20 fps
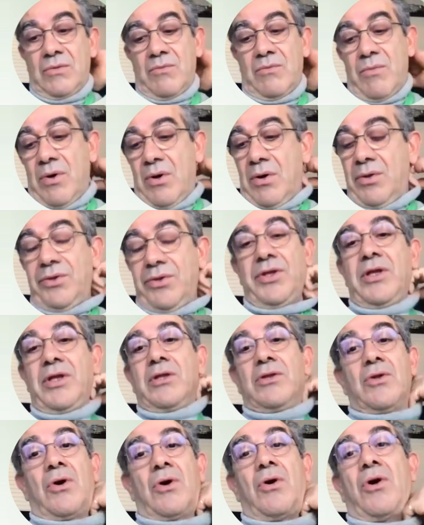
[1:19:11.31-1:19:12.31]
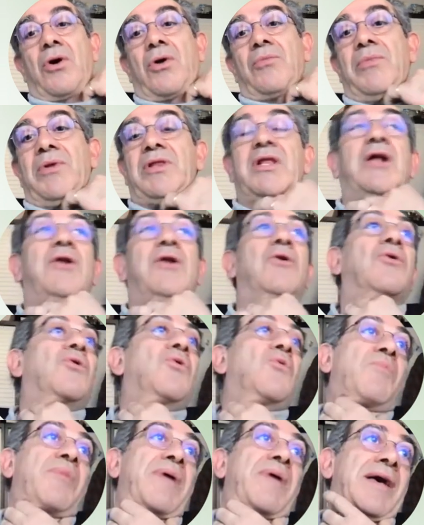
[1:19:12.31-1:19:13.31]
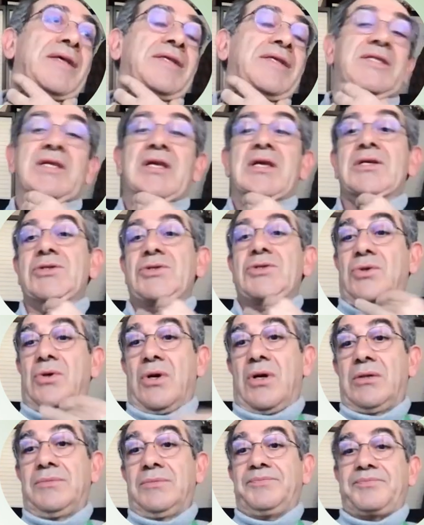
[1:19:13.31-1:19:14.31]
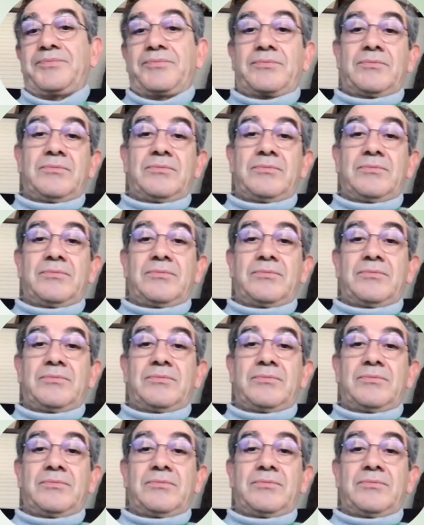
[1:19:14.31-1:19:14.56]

the bonding, the orbital occupancy, and so on.